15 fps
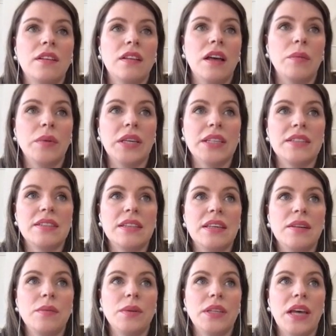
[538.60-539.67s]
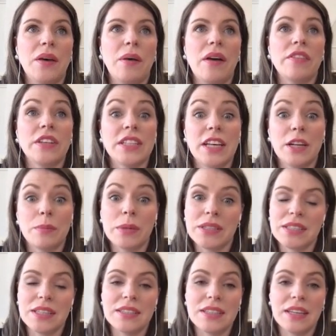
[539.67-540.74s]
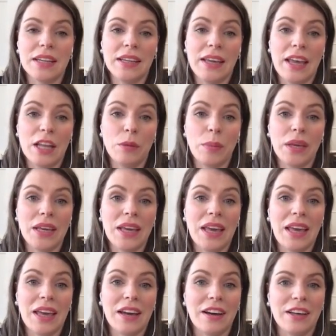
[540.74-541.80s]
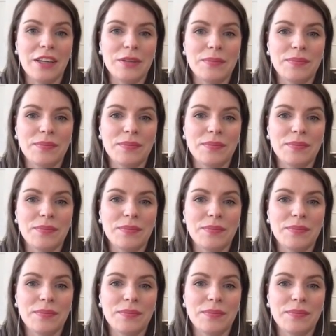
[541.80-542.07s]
and we can see we now have our data persisted in KDB AI.